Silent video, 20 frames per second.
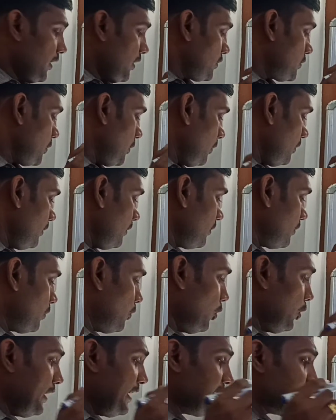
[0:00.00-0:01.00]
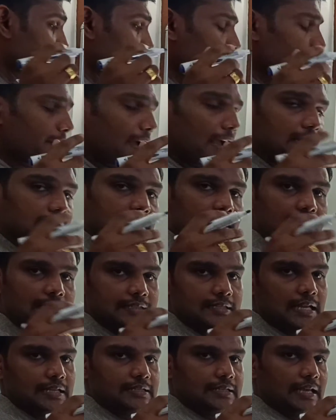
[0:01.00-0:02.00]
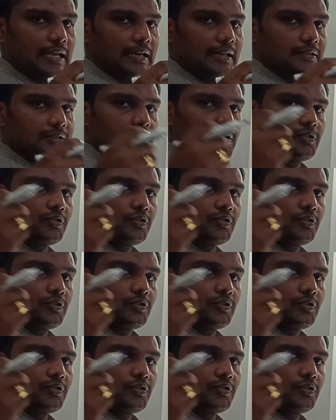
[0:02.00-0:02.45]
So collision of accelerated charge carriers.